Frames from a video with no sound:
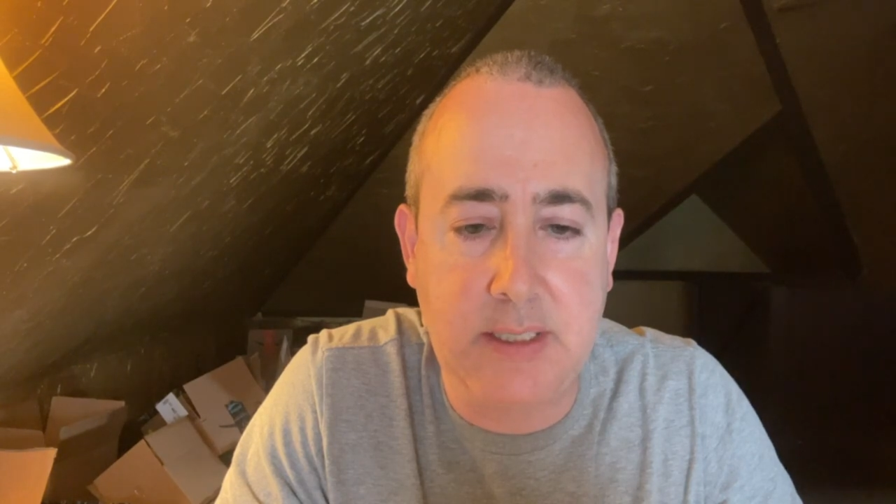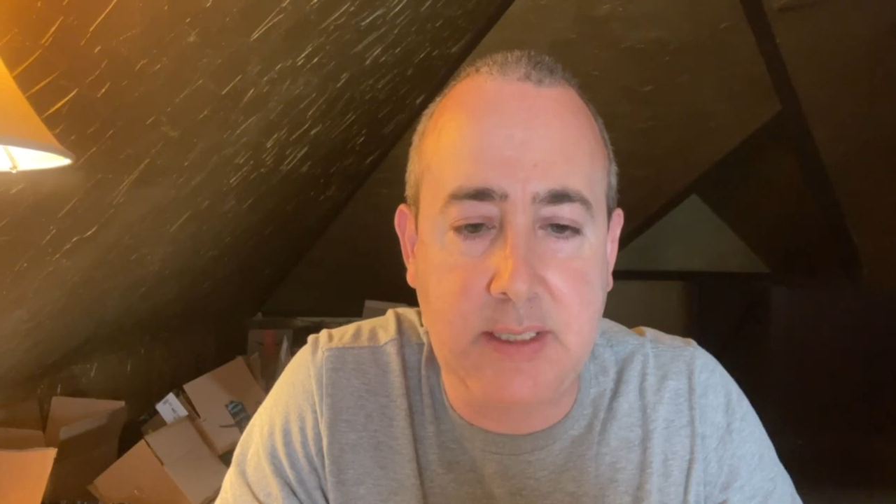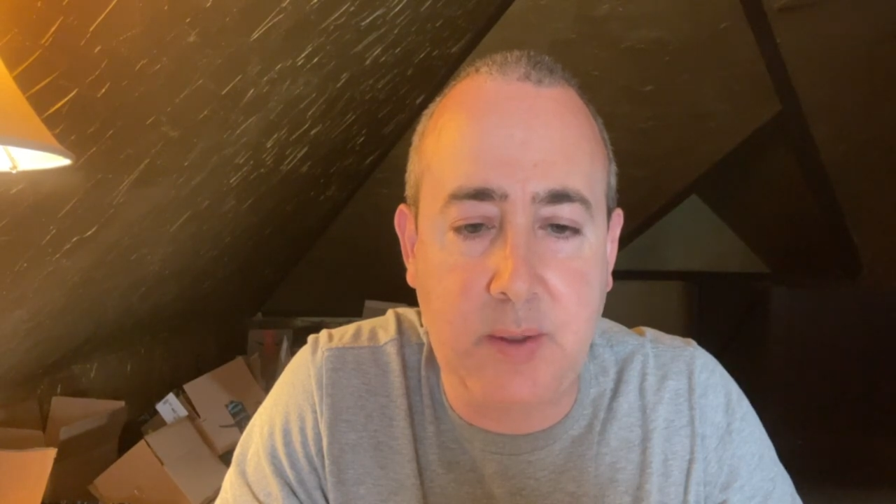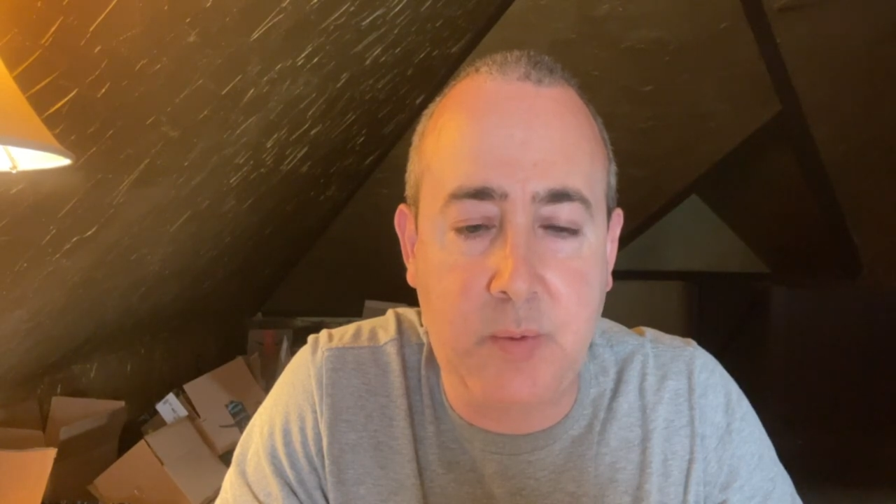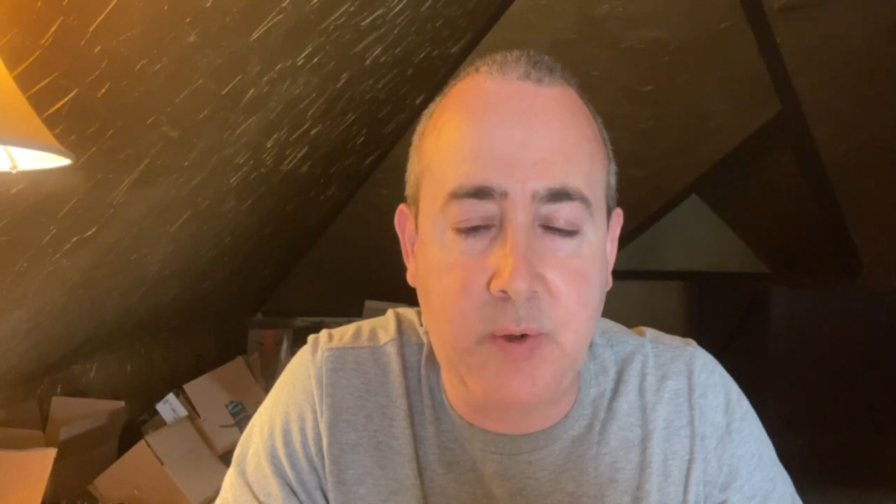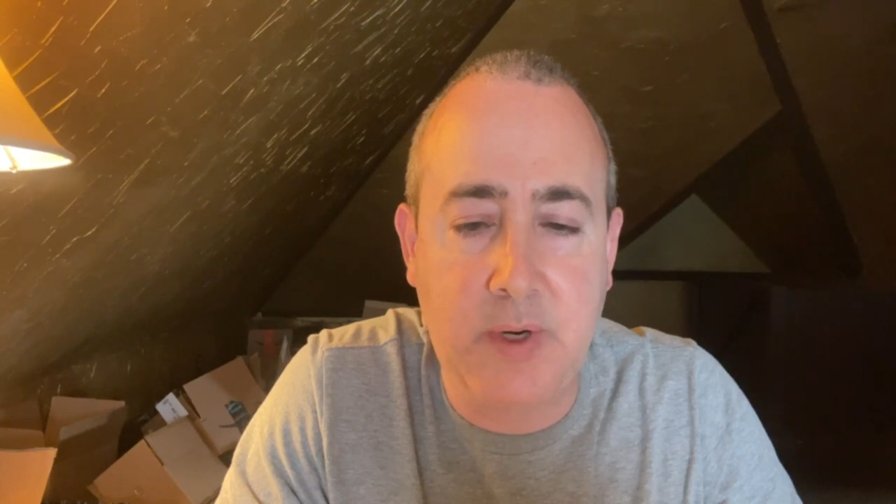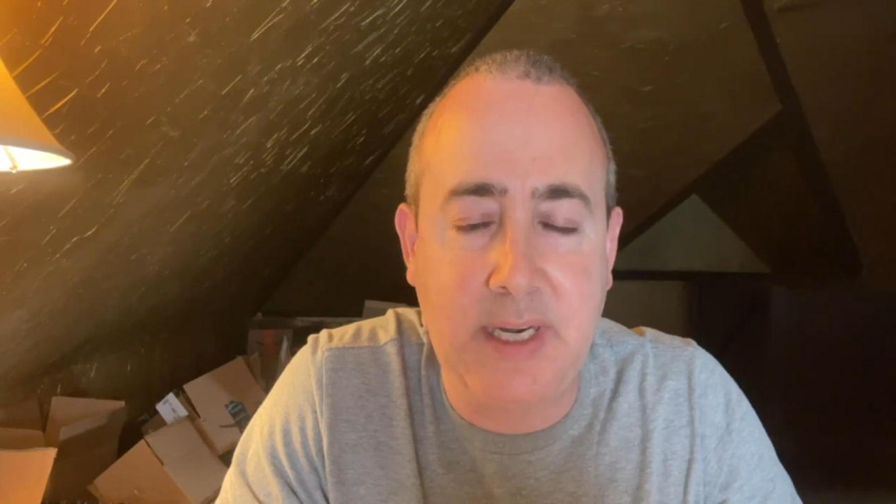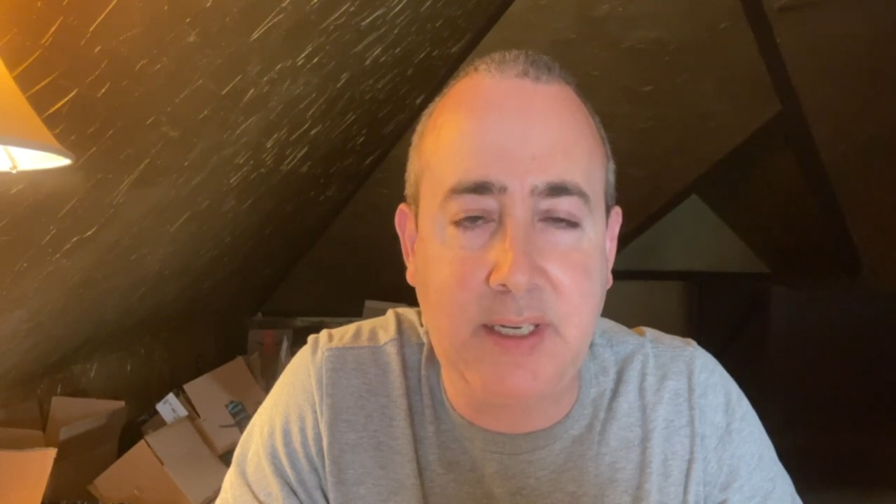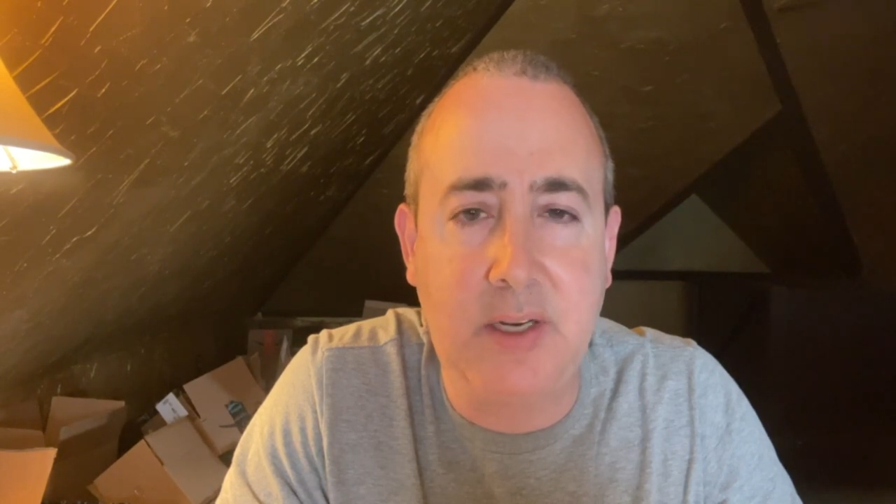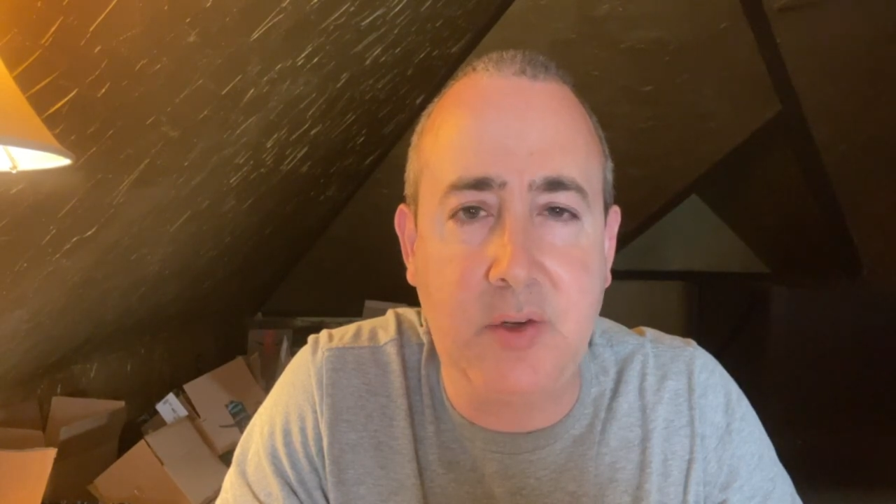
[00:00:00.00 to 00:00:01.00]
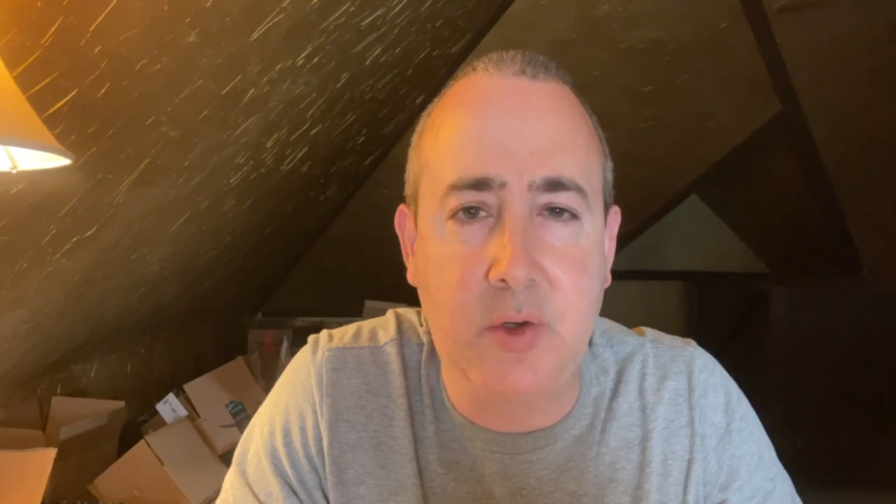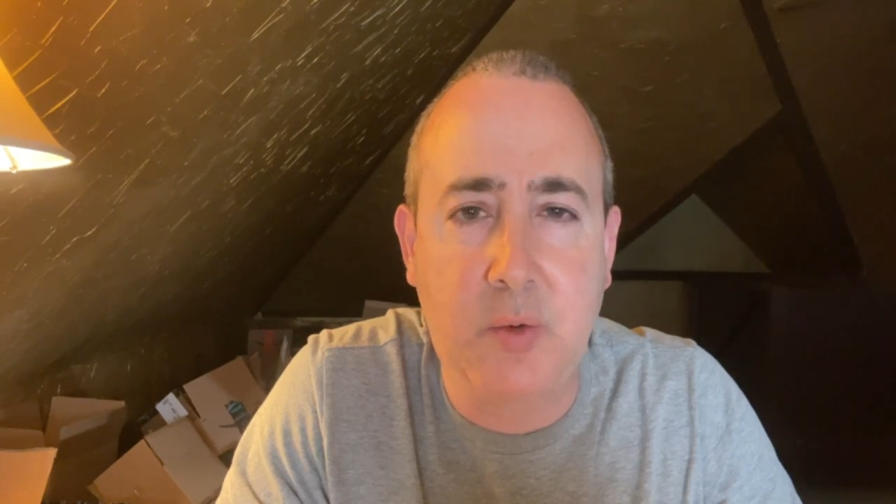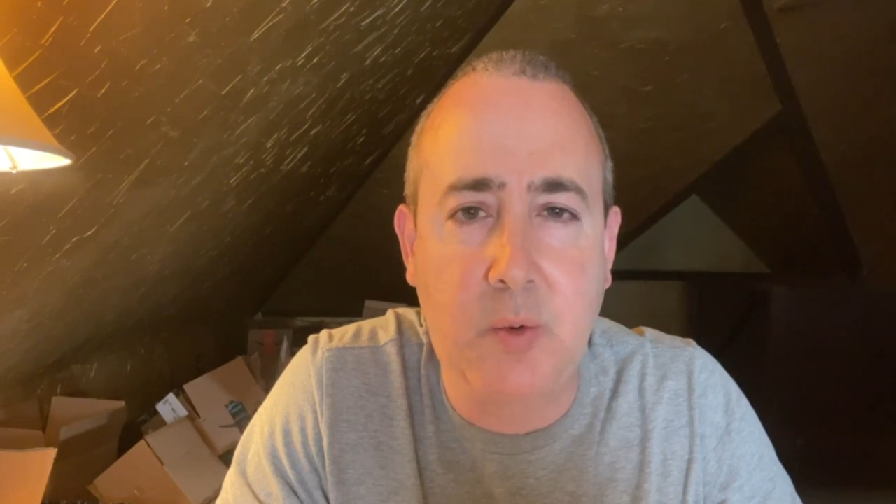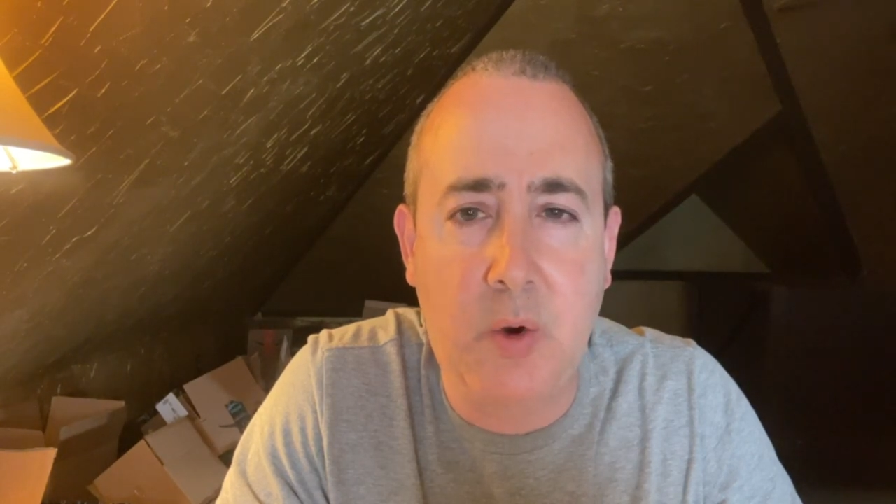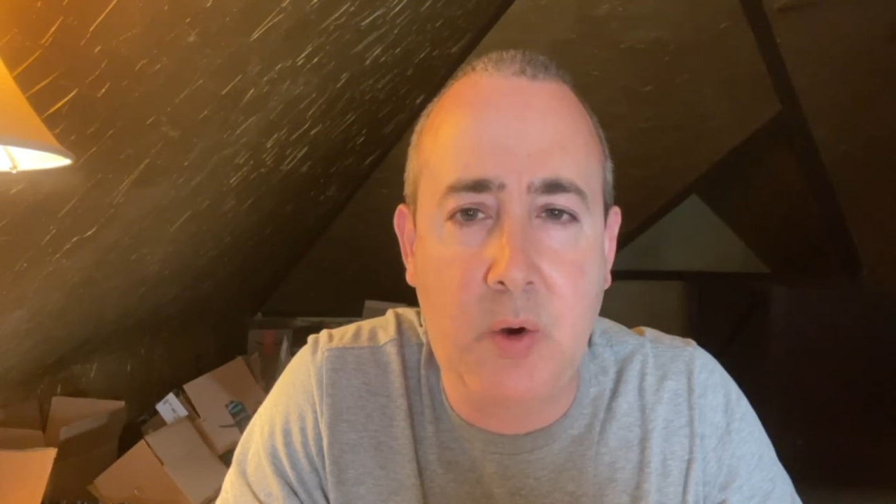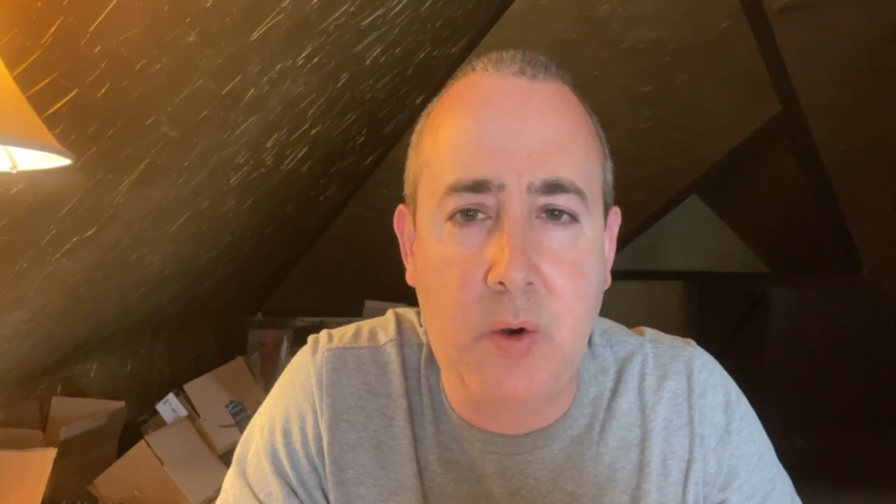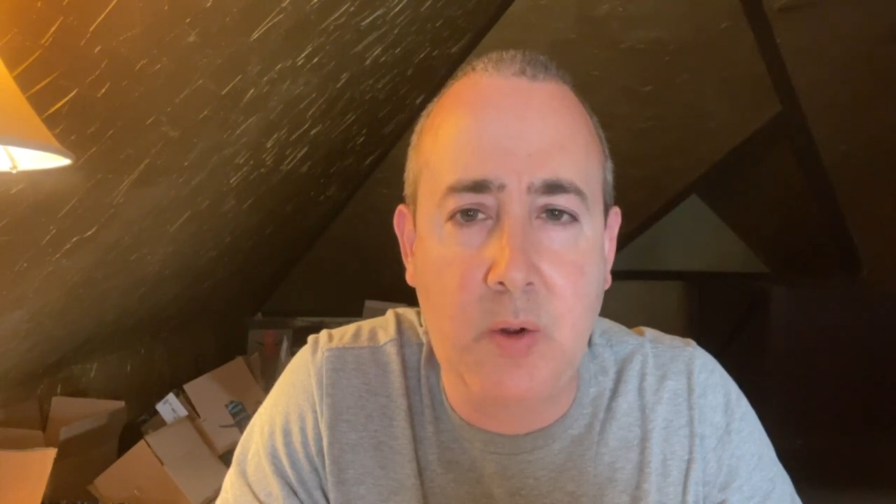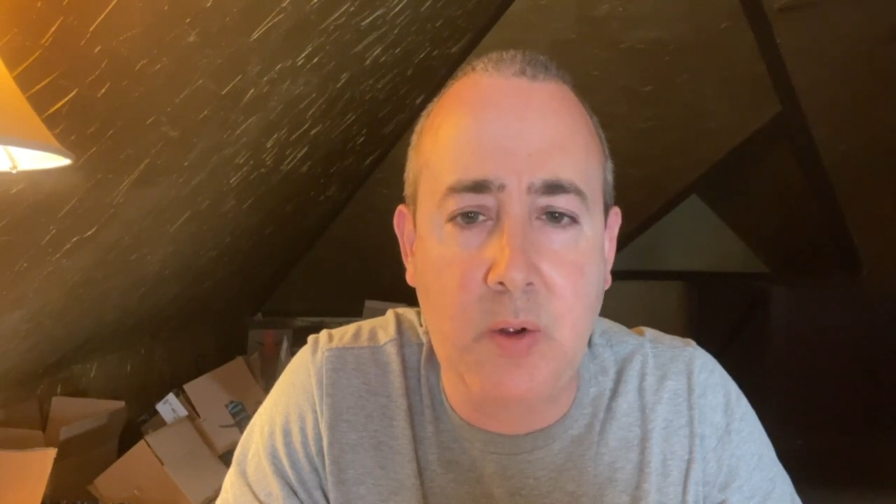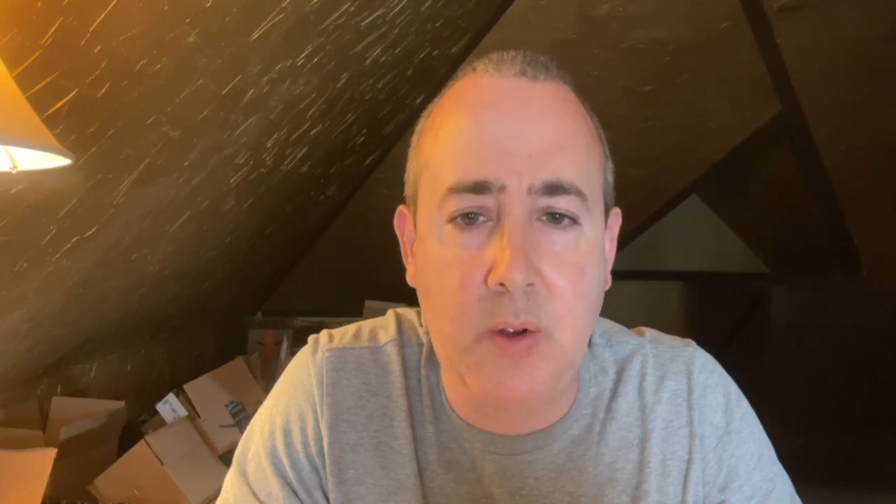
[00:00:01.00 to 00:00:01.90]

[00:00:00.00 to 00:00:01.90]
they weren't in control,